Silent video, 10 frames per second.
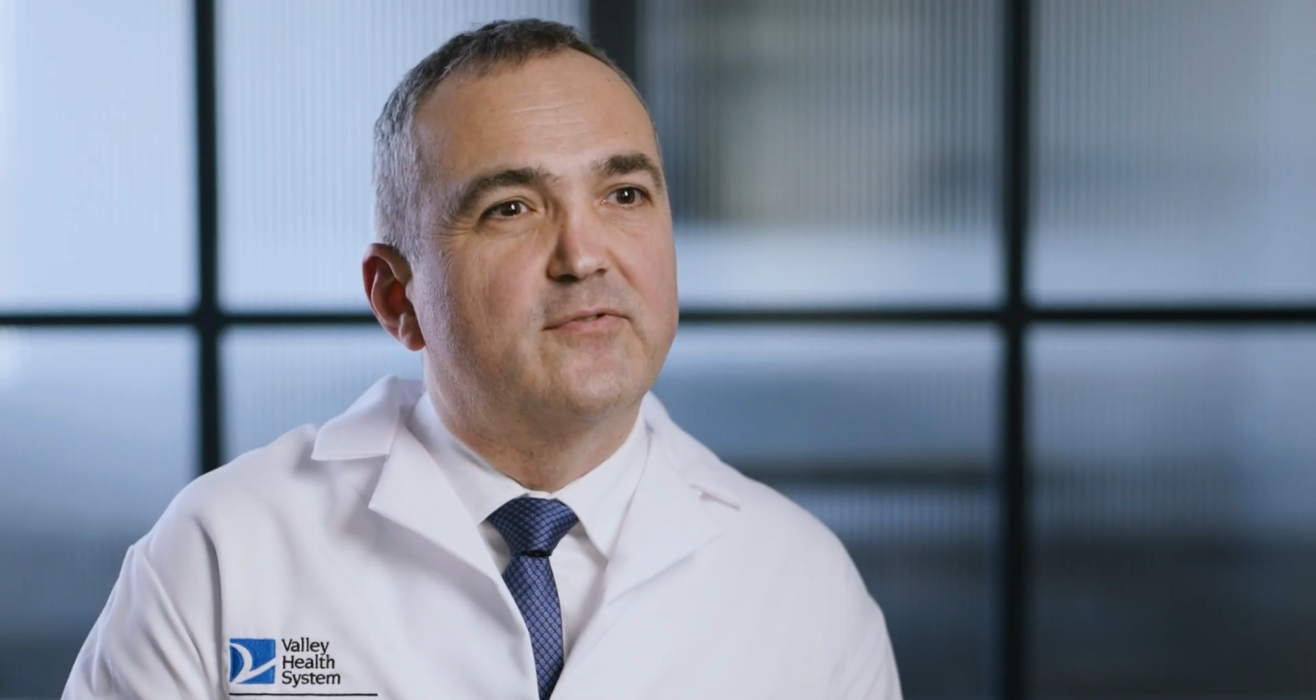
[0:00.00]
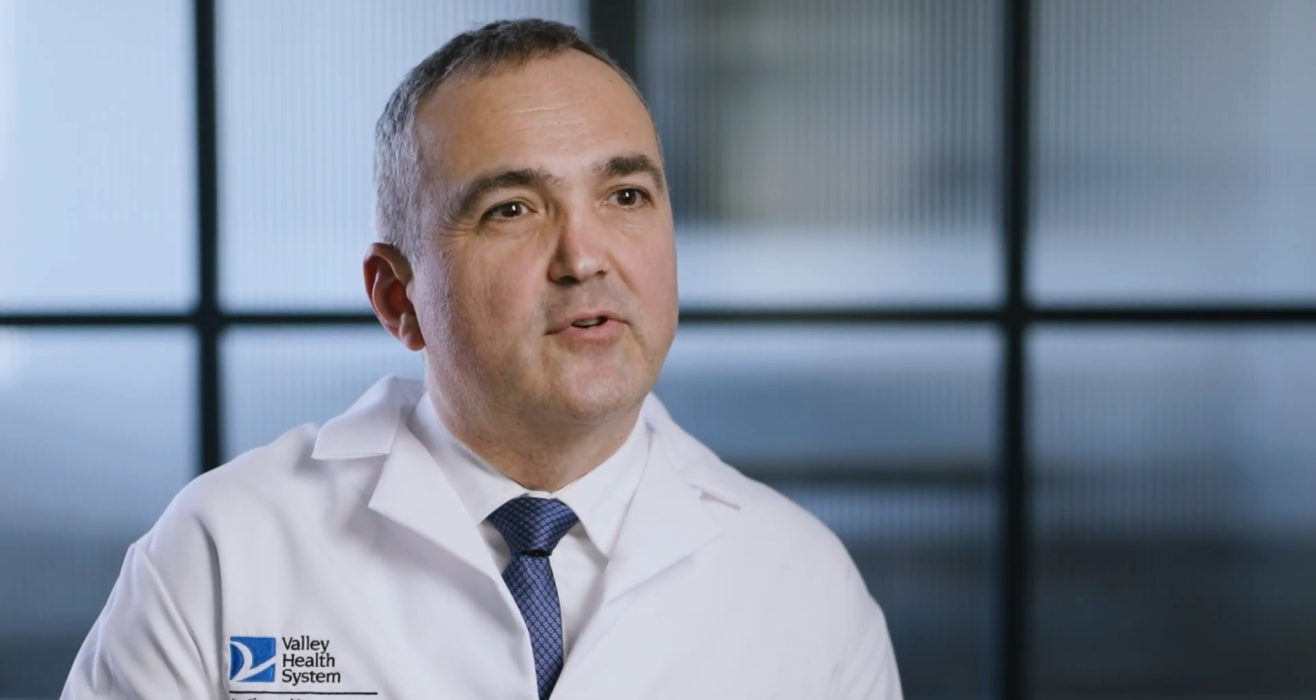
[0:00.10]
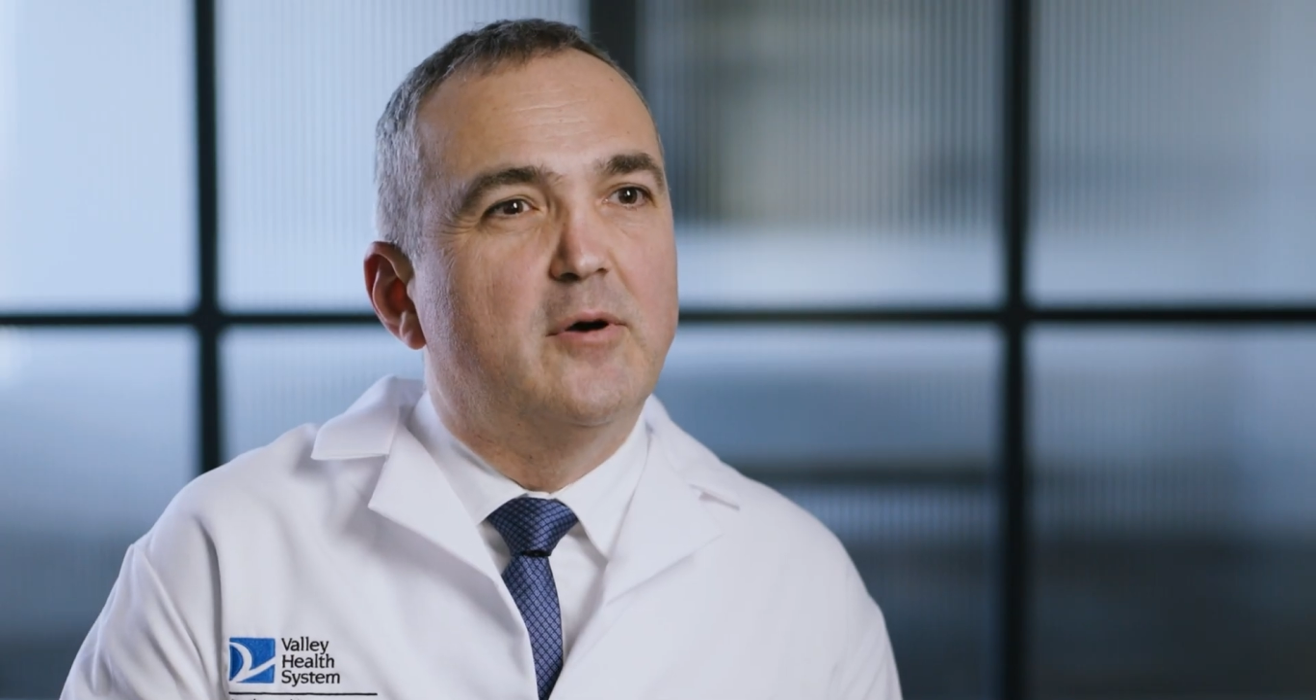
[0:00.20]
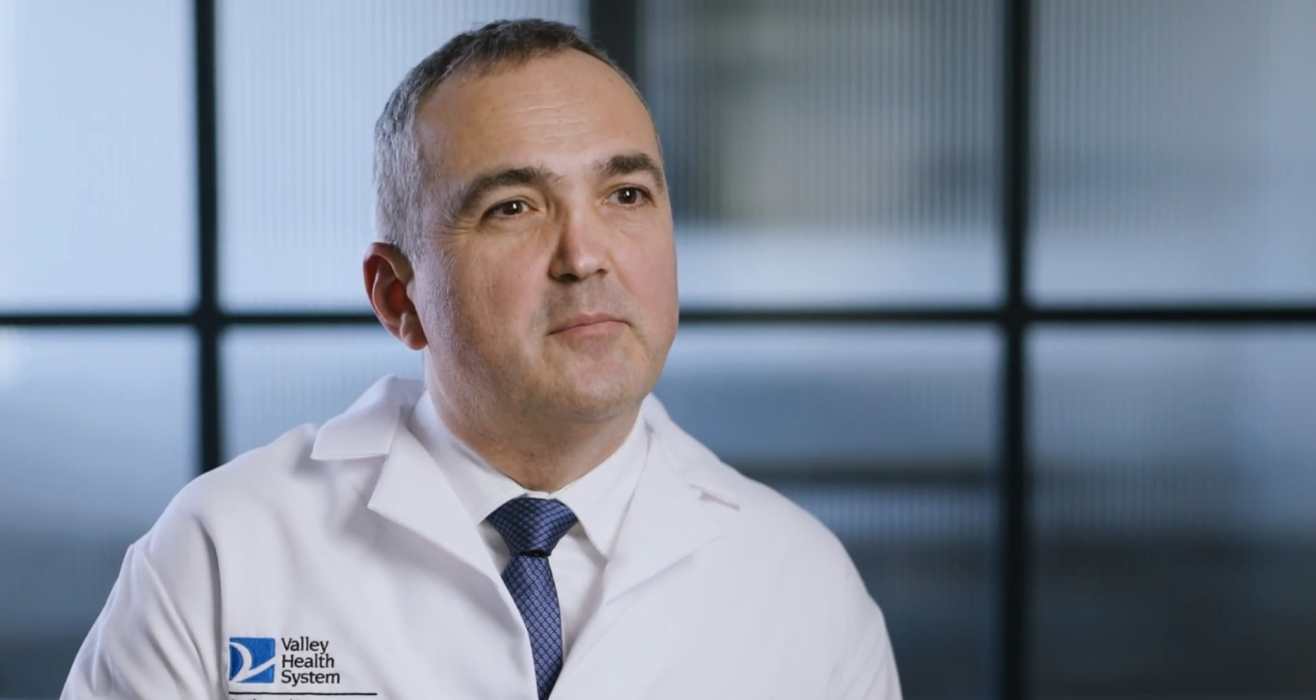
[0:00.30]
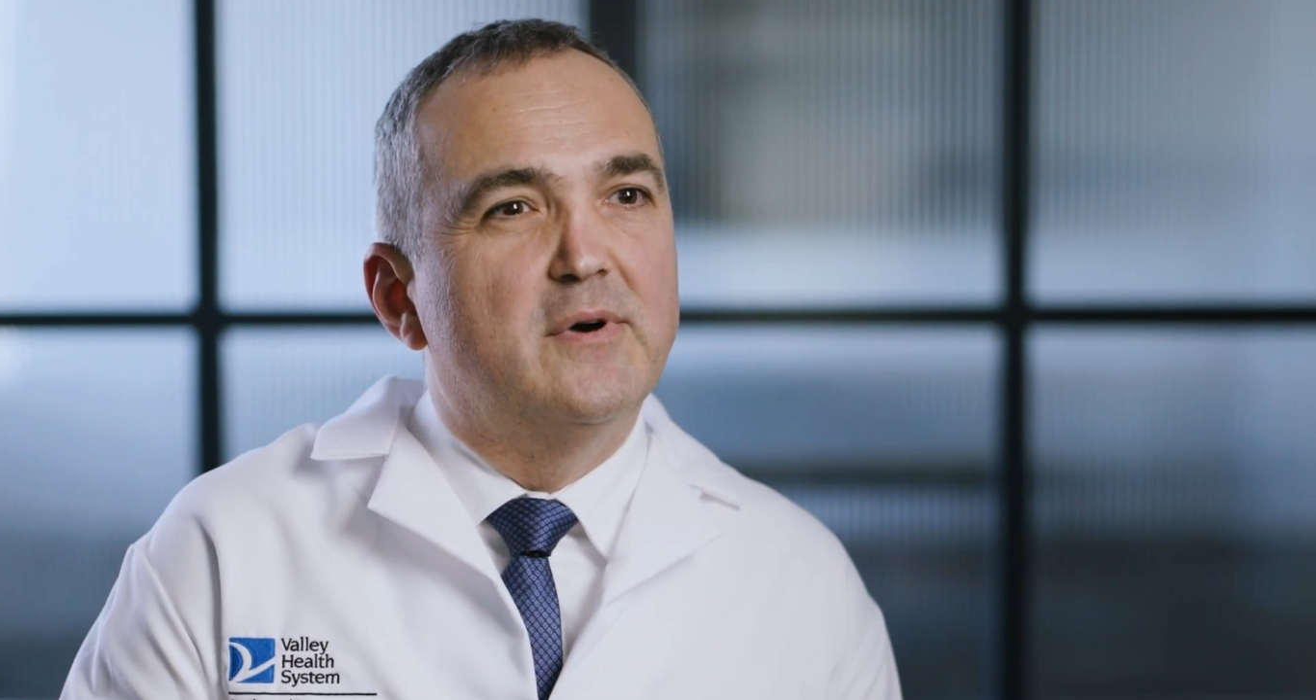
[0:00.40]

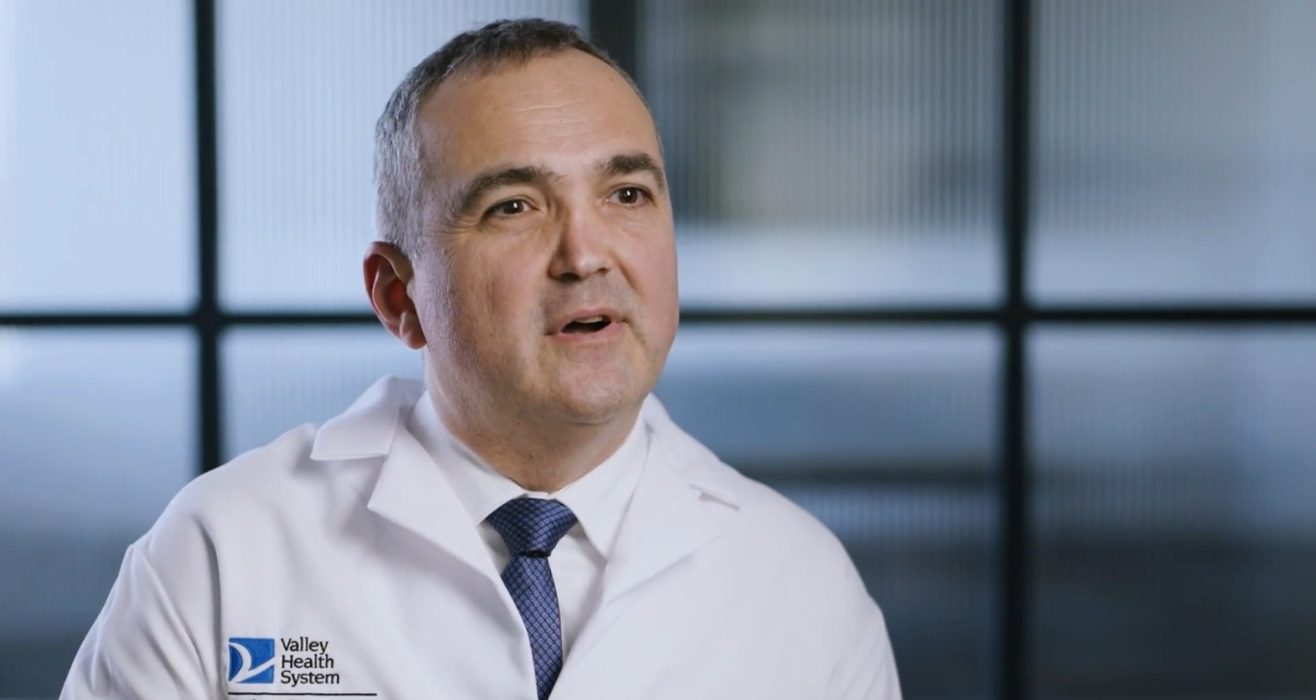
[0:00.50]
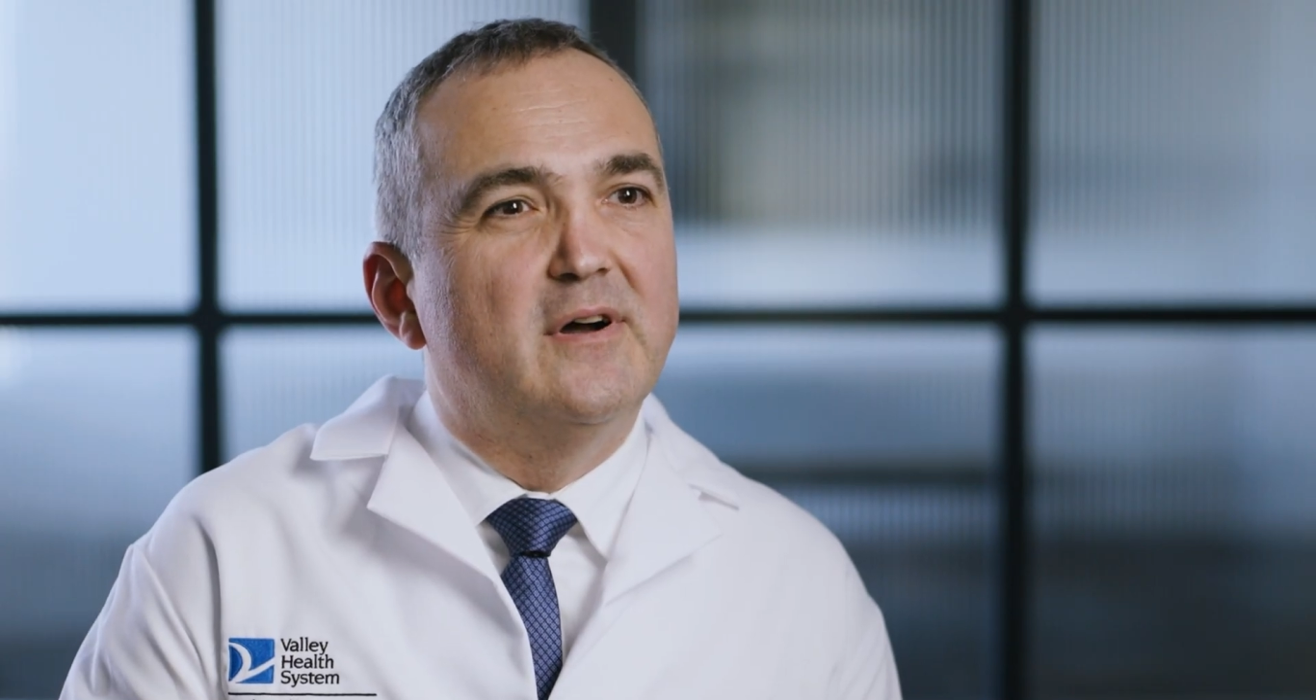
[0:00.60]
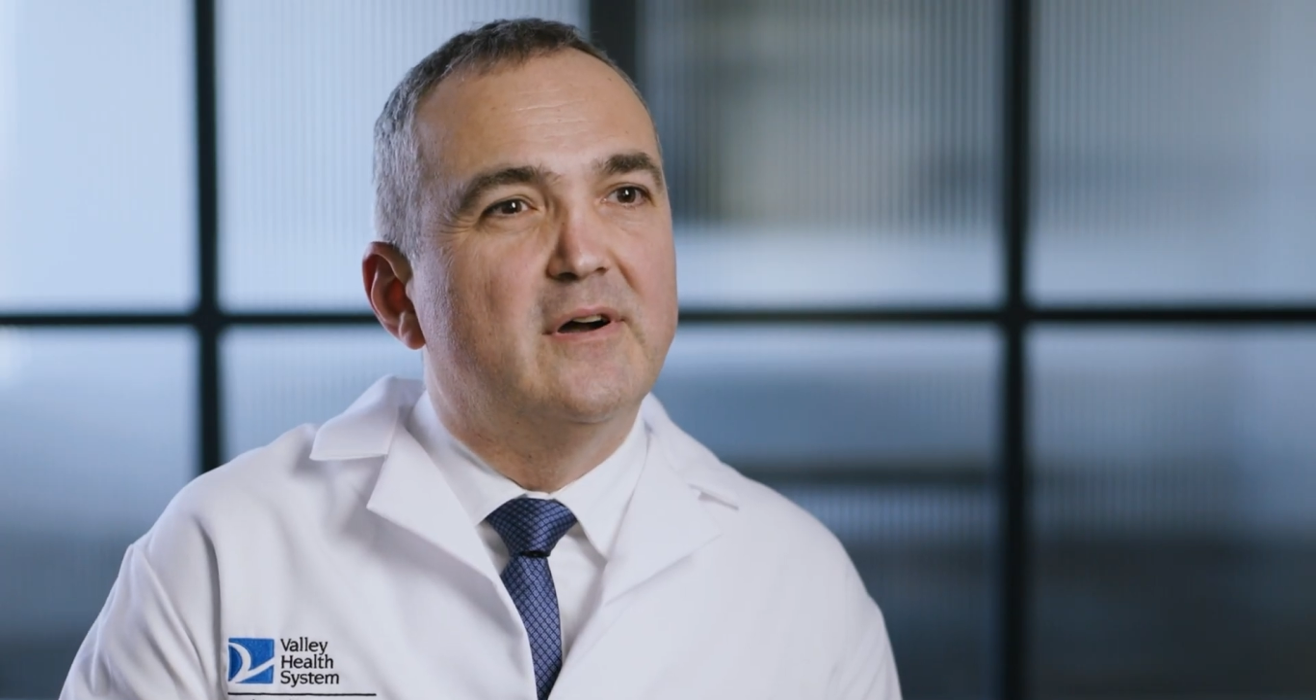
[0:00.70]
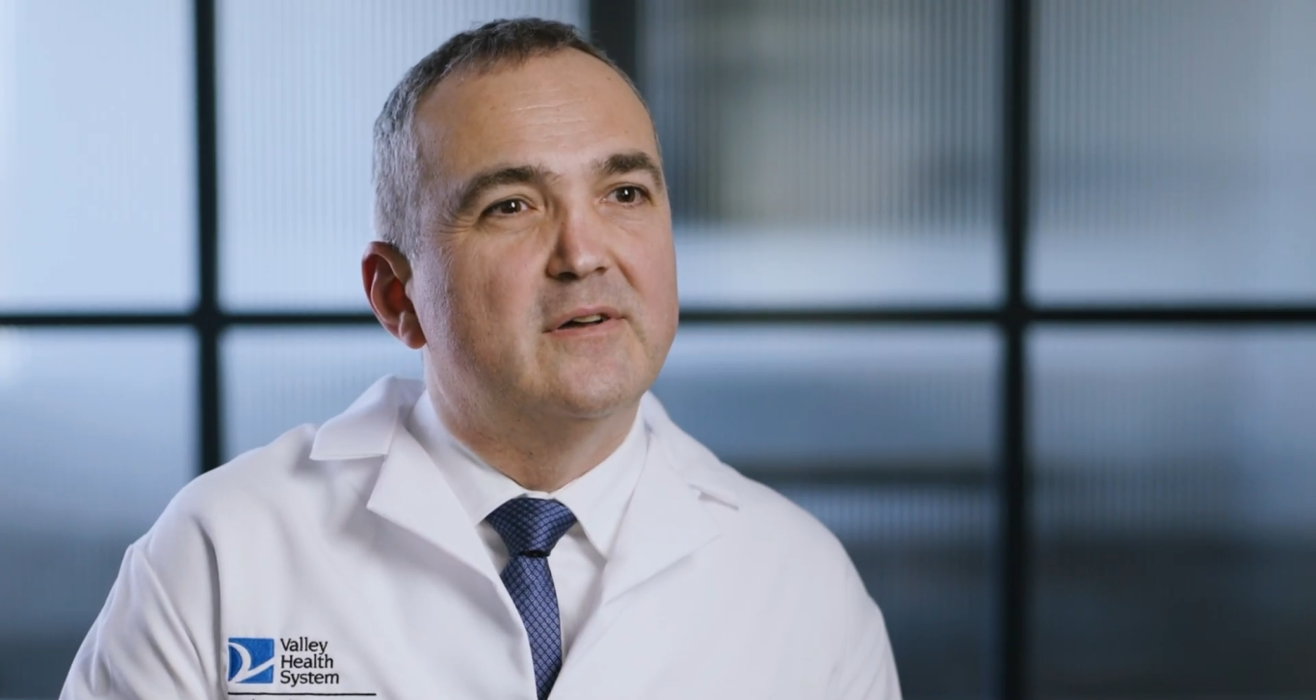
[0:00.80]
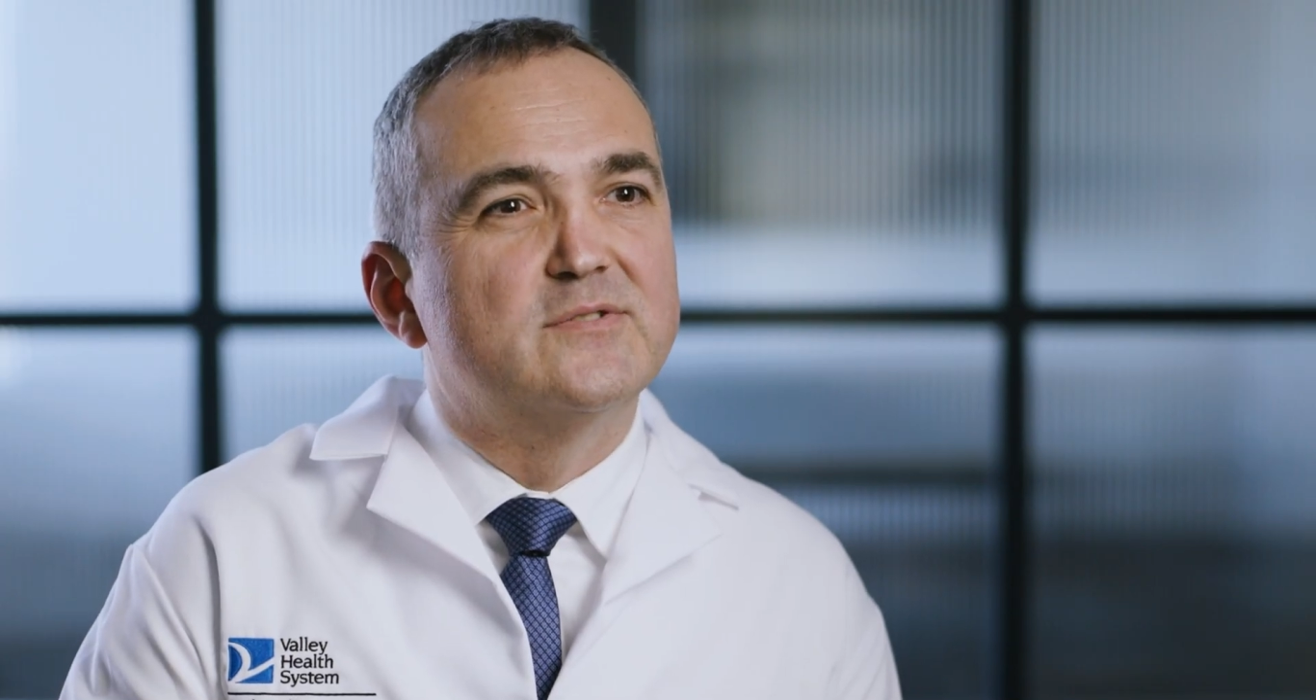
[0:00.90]
from a